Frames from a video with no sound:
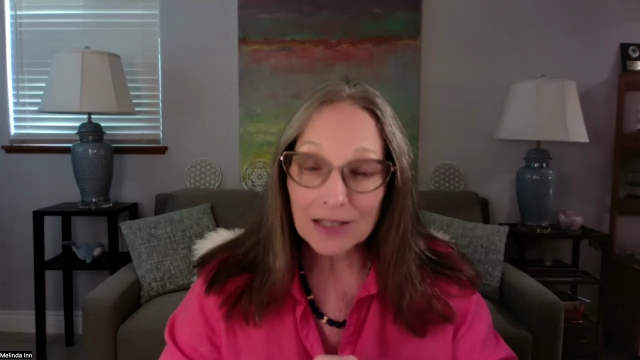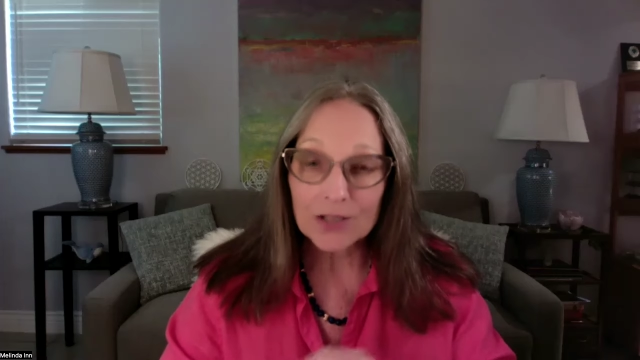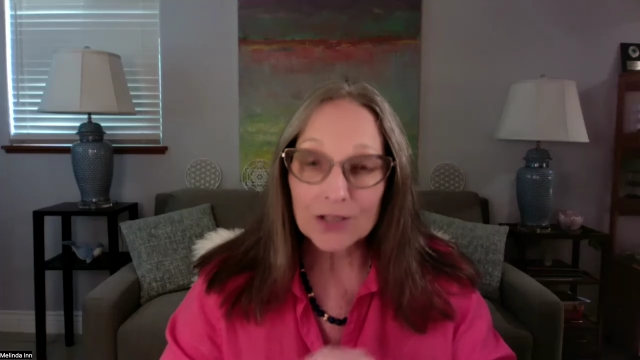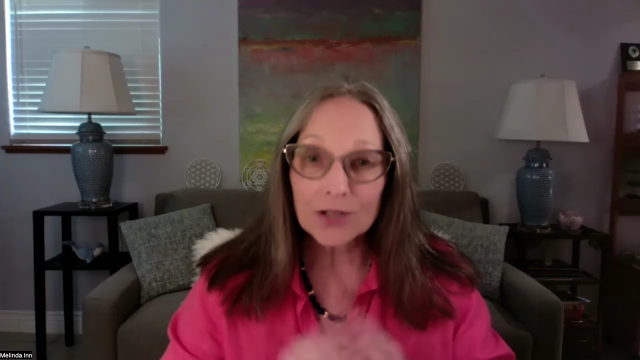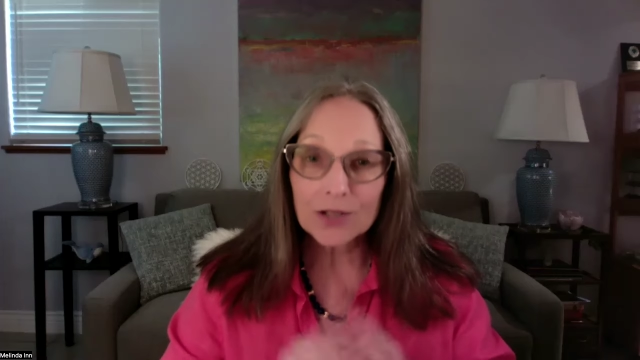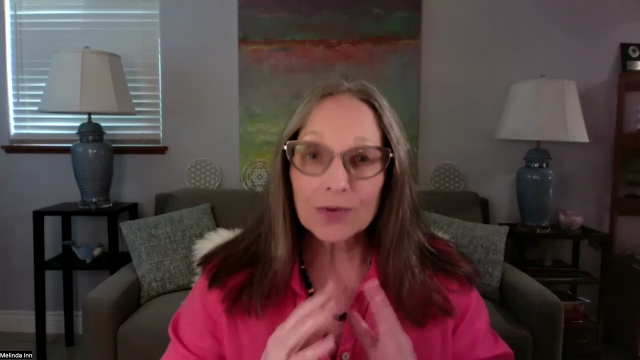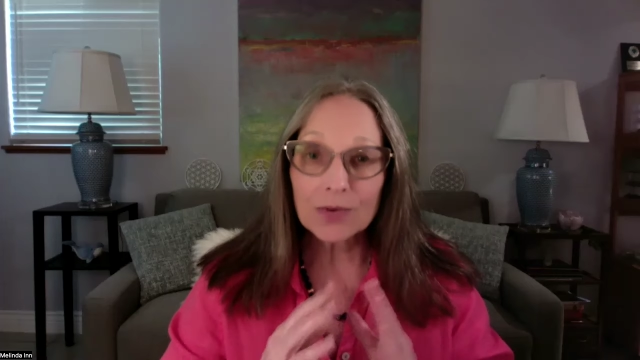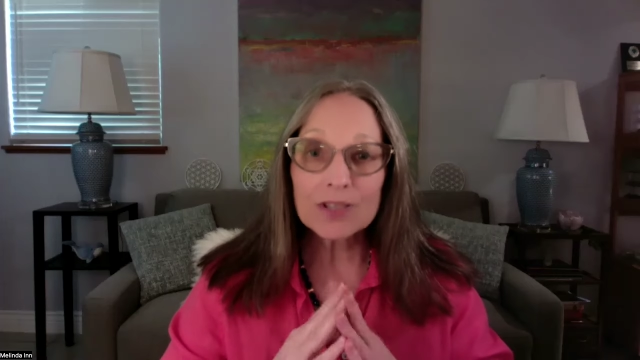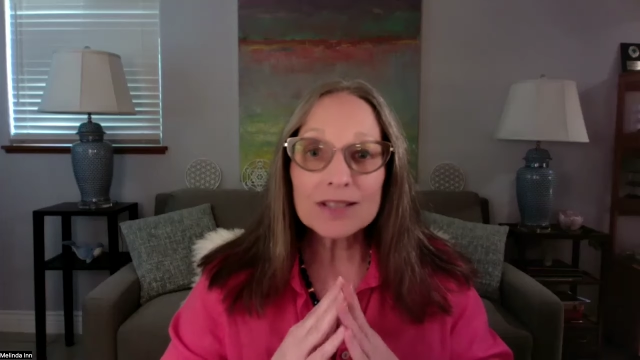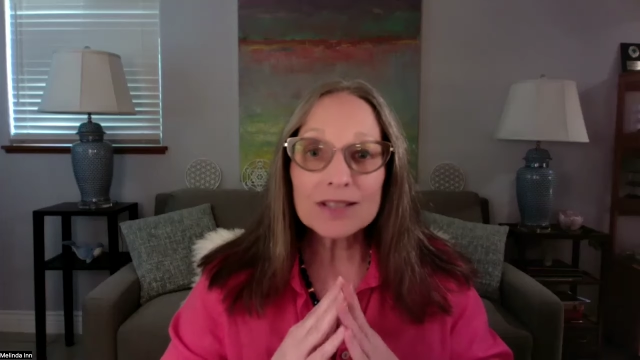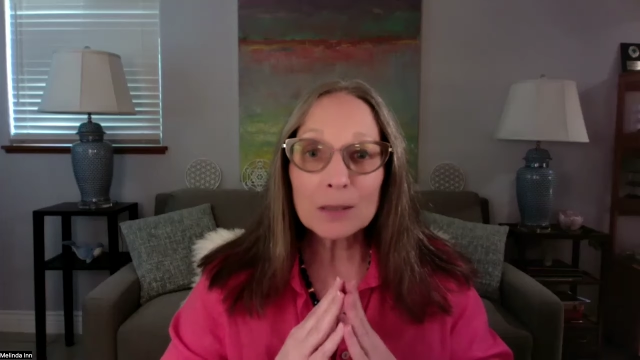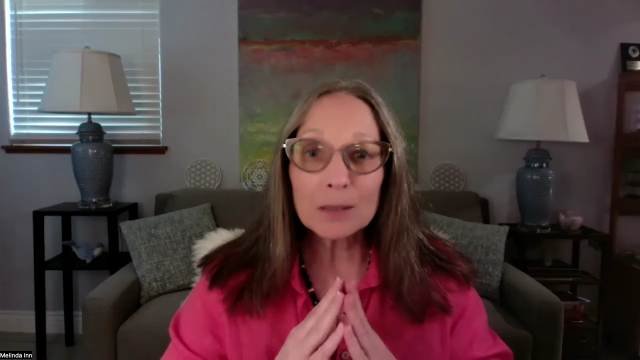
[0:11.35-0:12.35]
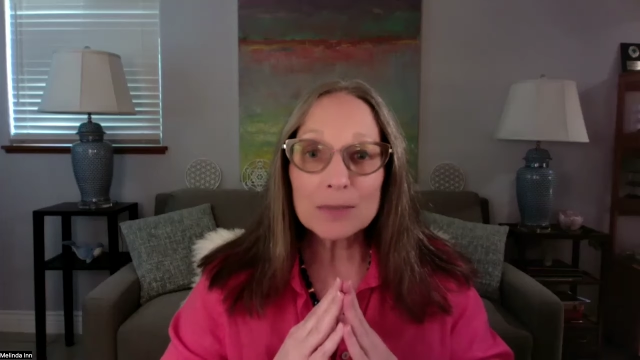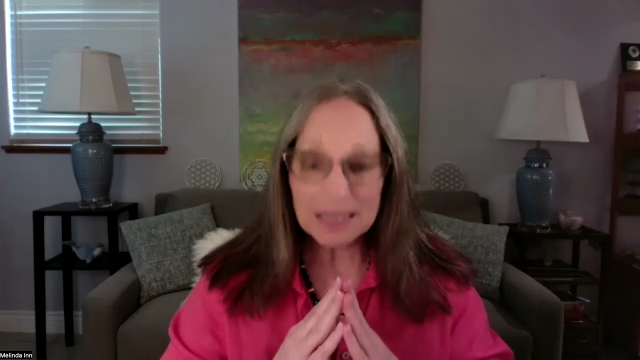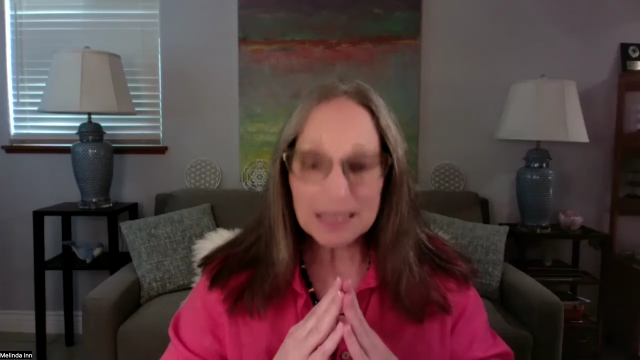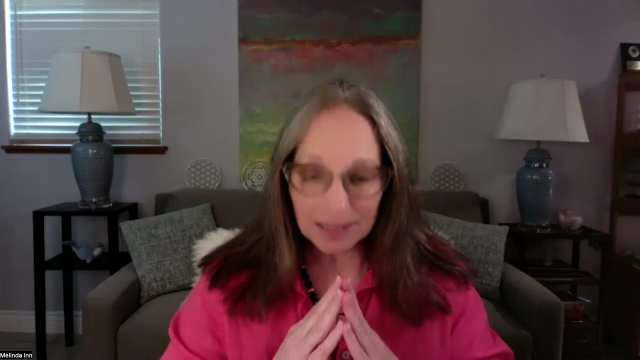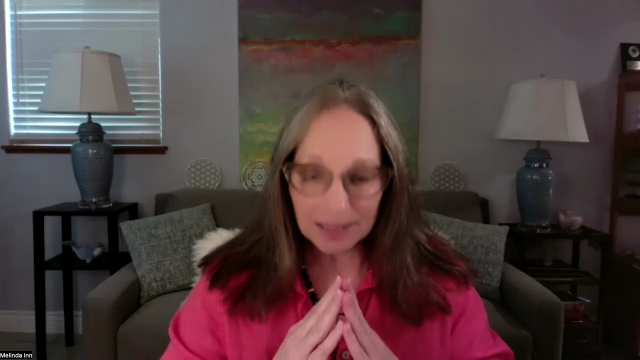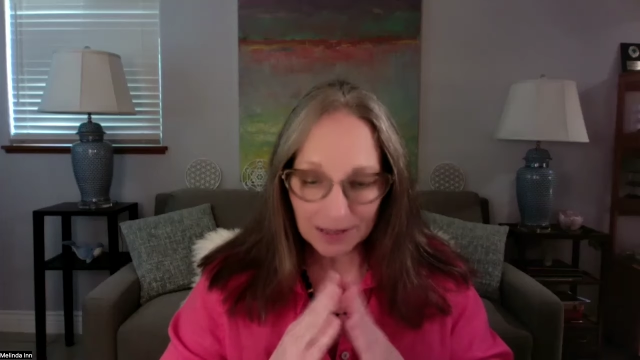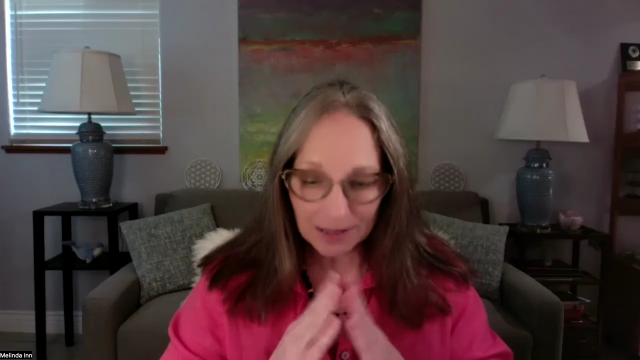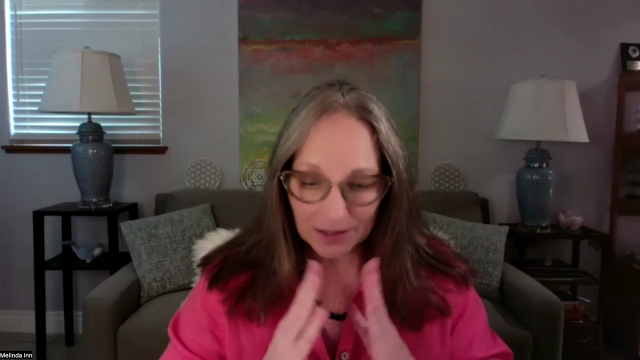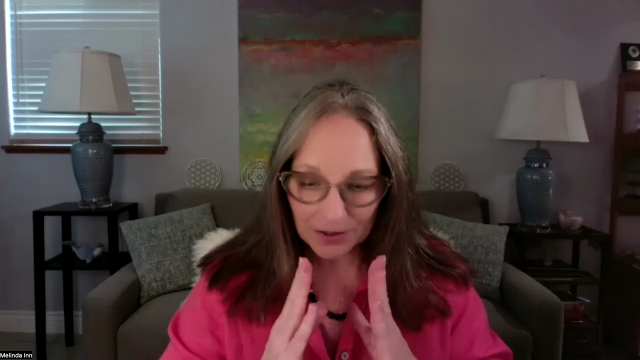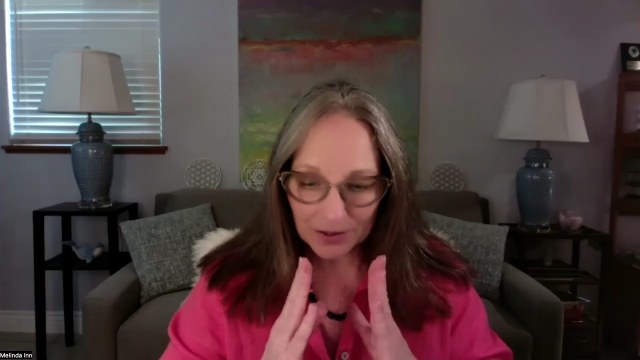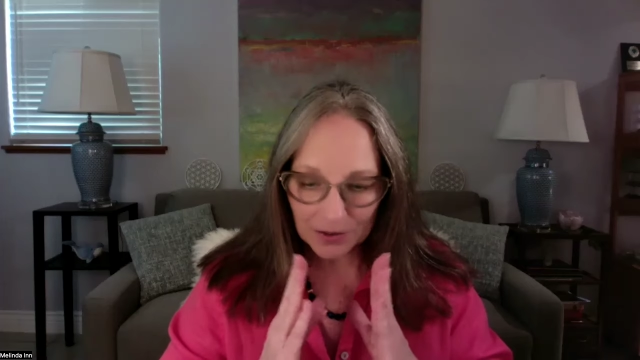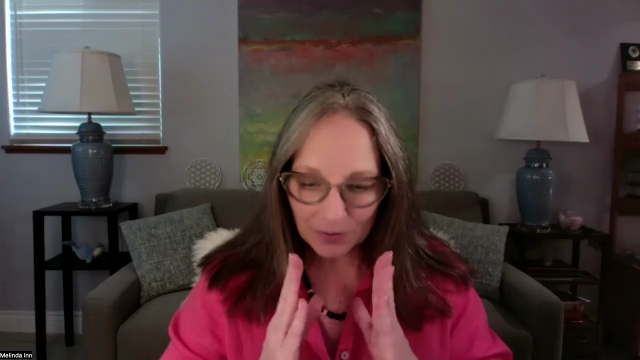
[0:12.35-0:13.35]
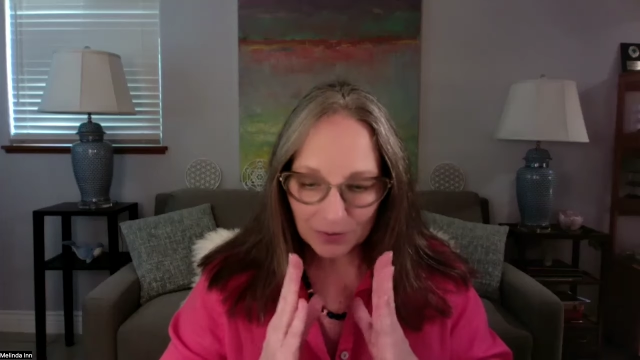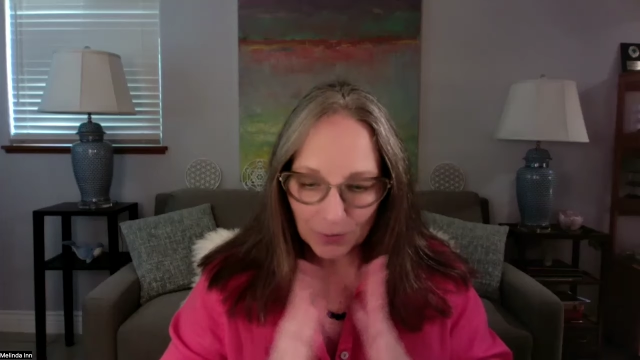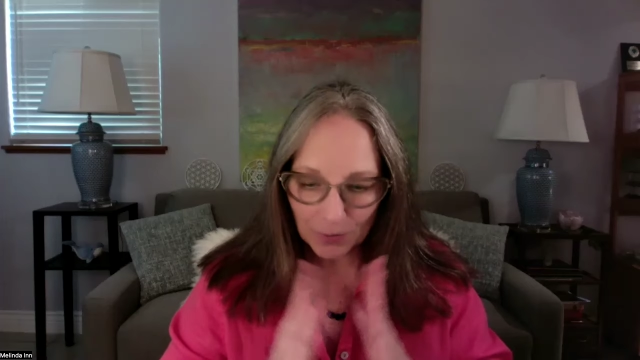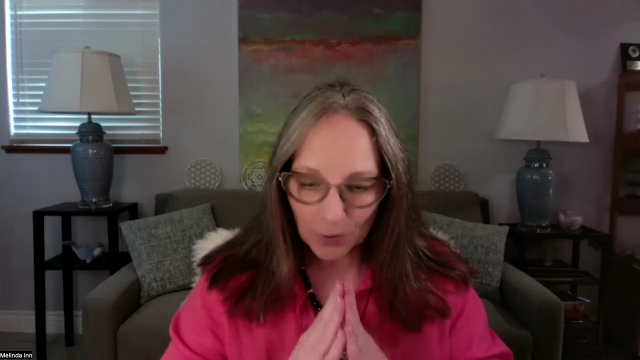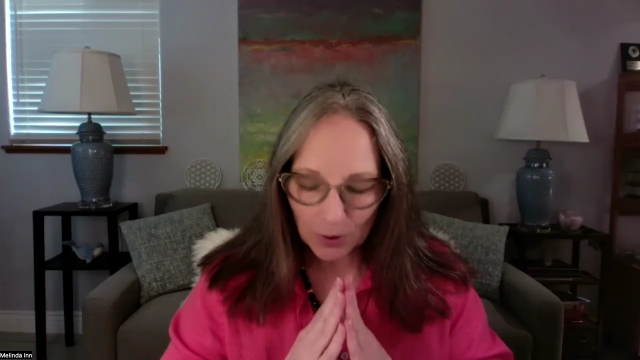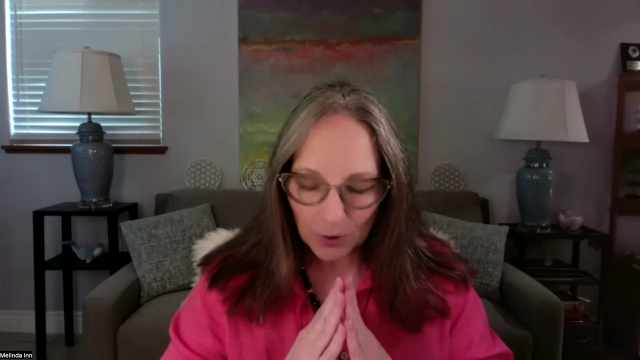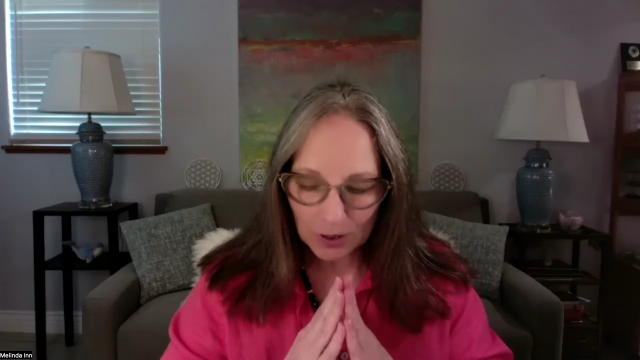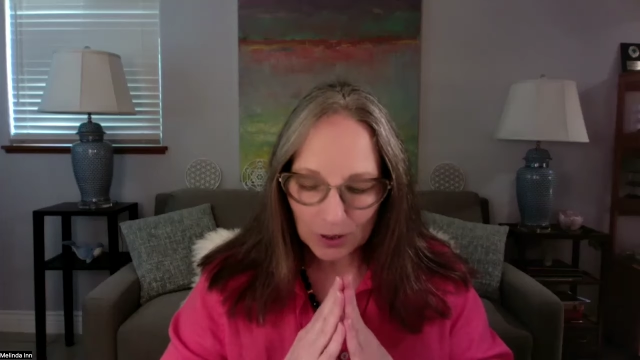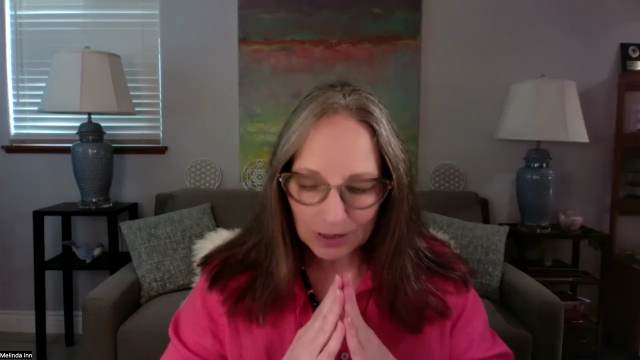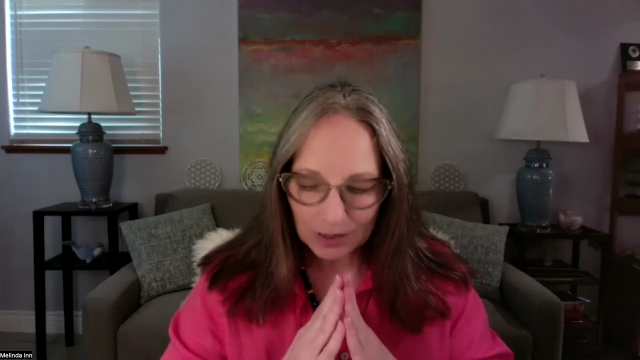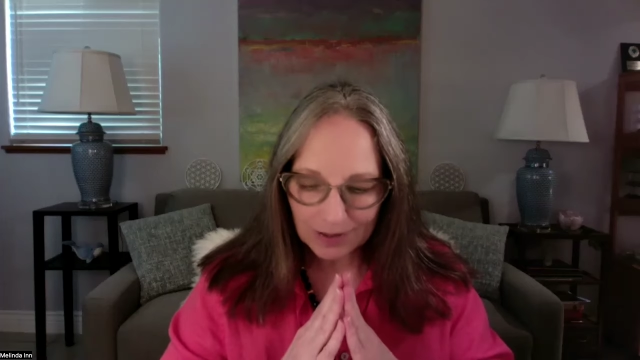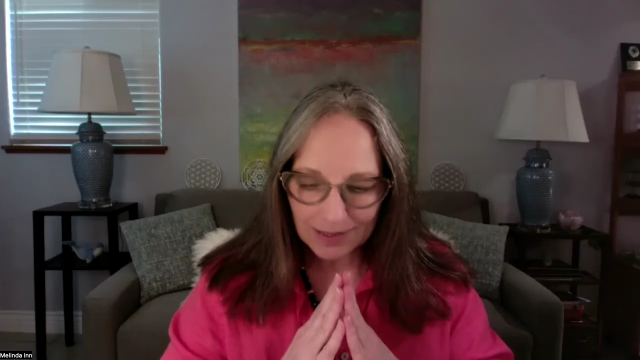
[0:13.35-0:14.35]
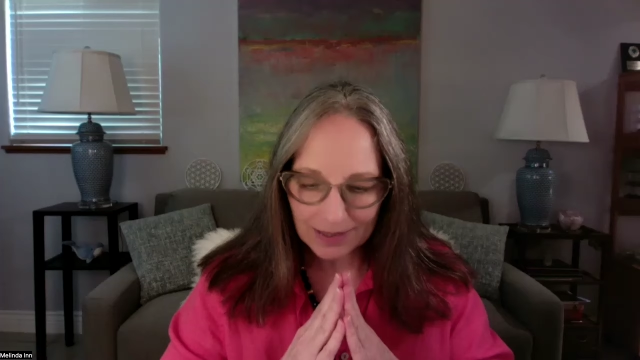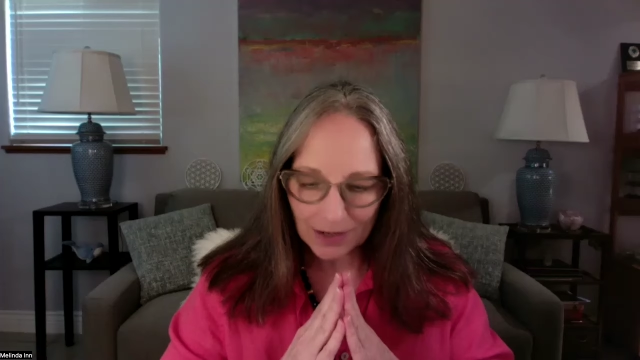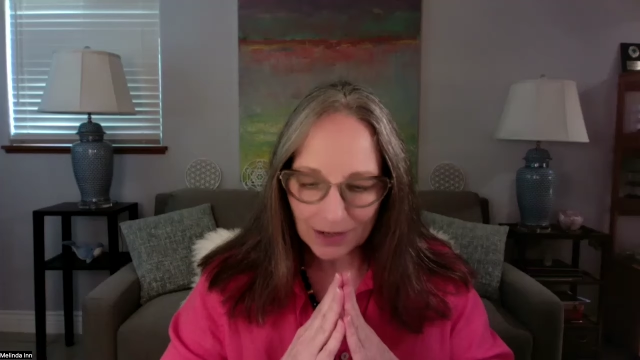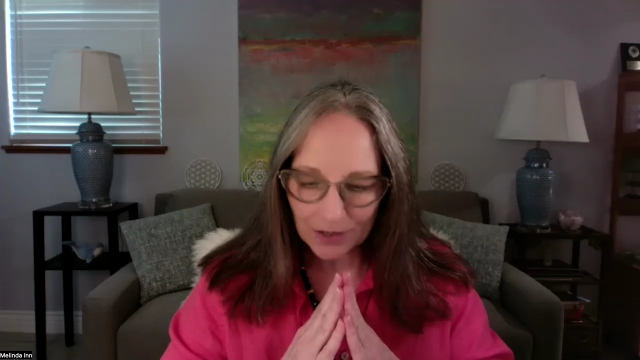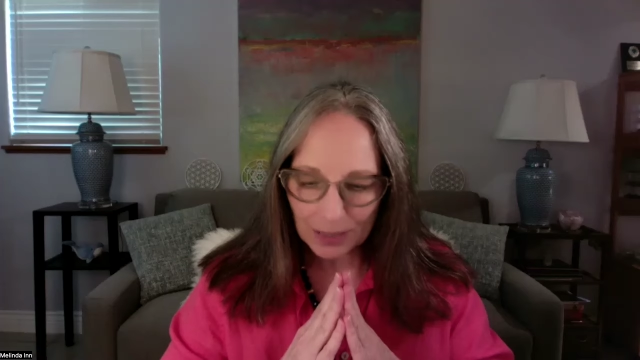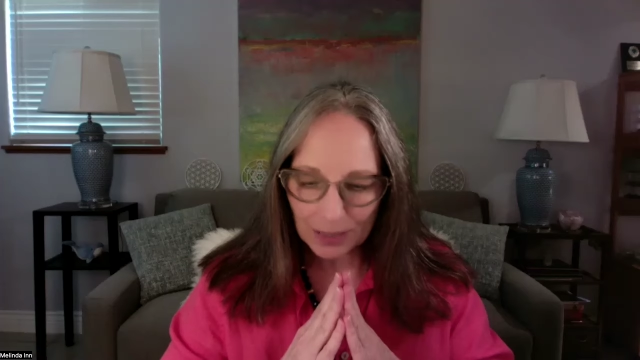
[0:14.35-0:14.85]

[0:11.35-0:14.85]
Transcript: So this update is for Saturday,